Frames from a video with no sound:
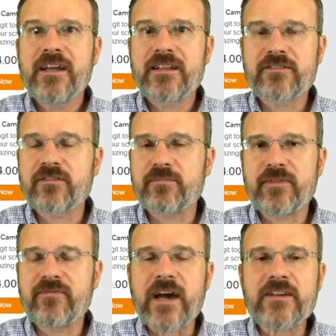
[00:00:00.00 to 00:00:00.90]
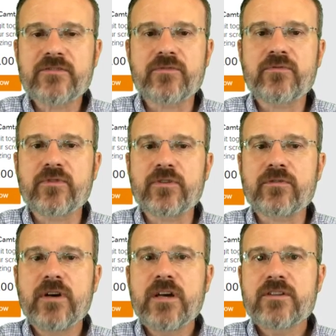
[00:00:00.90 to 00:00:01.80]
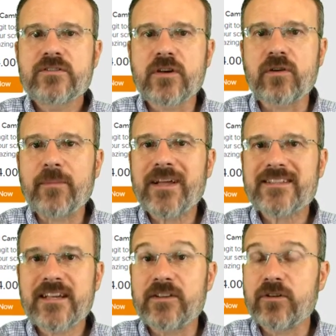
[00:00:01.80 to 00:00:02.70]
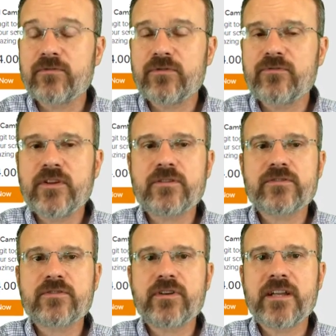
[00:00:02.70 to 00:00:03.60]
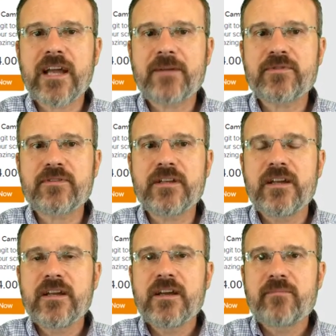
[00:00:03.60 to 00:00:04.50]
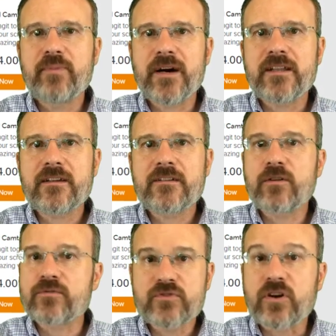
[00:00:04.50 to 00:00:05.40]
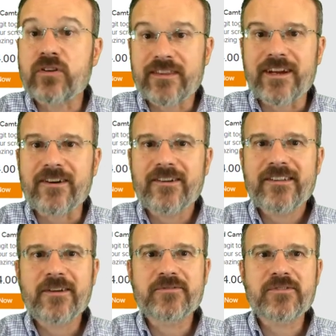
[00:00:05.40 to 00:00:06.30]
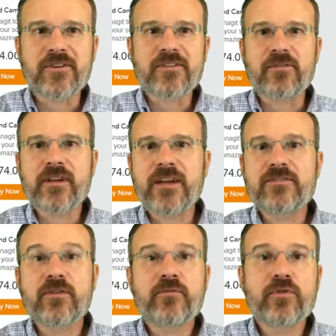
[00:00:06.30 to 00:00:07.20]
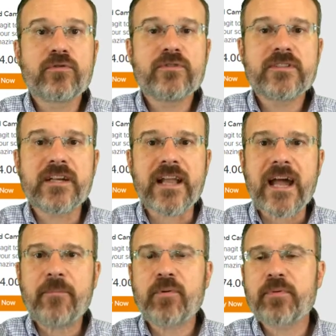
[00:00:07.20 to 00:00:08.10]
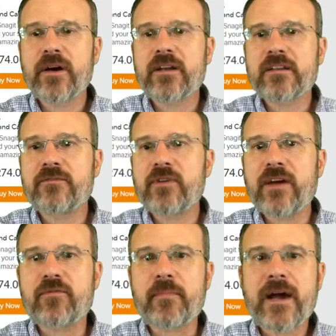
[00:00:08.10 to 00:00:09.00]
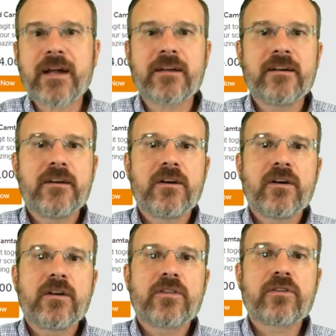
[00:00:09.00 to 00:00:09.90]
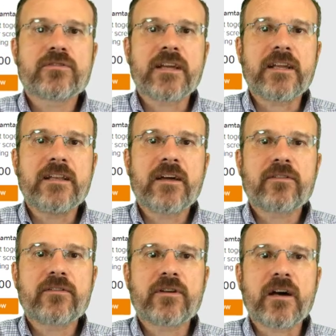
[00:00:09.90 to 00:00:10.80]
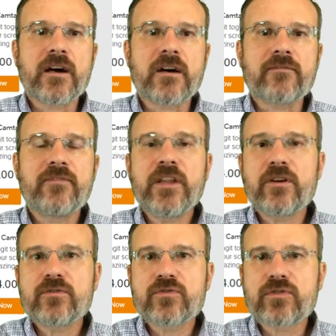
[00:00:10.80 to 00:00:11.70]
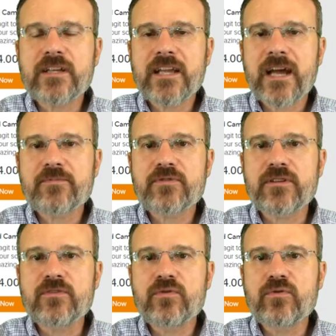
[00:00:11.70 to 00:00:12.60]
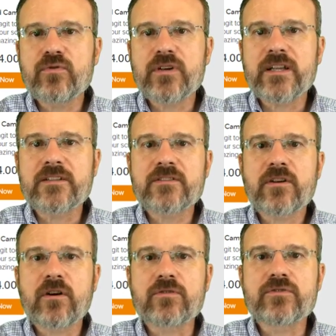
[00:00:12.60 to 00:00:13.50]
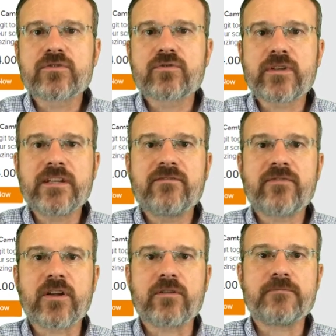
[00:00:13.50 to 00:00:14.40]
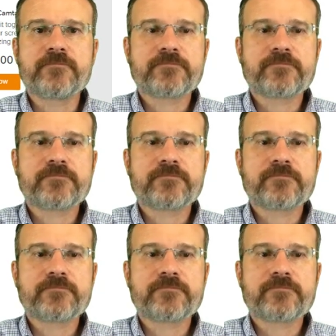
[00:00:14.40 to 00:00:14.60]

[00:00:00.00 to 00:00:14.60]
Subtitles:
It's going to be faster for you. So I'm not saying don't do video screen capturing, but don't start there. Don't start there, okay? So if you're using an Apple product, if you have a Mac, there's another video screen capturing tool, and it's called ScreenFlow.